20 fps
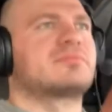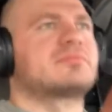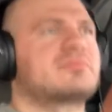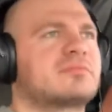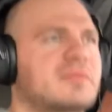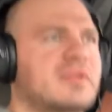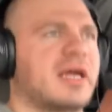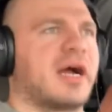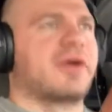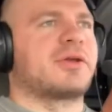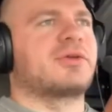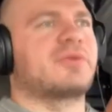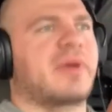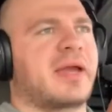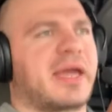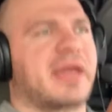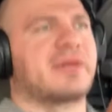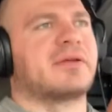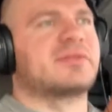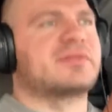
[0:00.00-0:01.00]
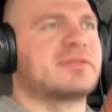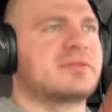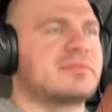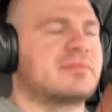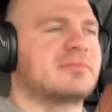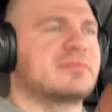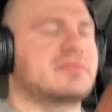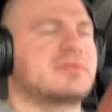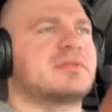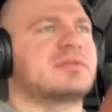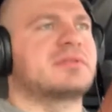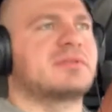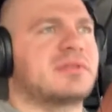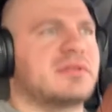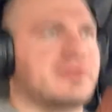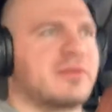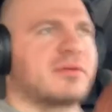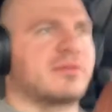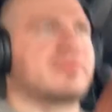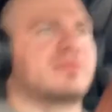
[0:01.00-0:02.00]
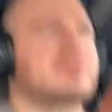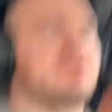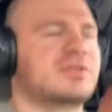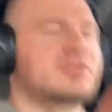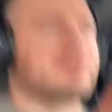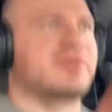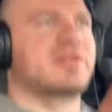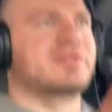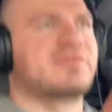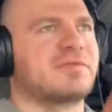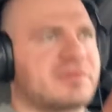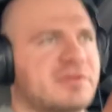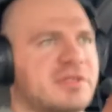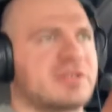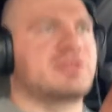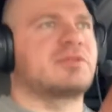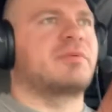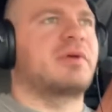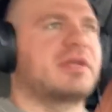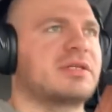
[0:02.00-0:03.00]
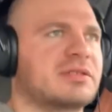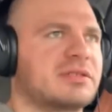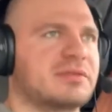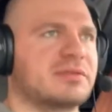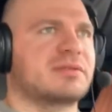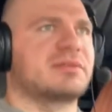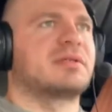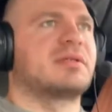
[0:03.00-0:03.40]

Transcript: How you handle, stressful situations.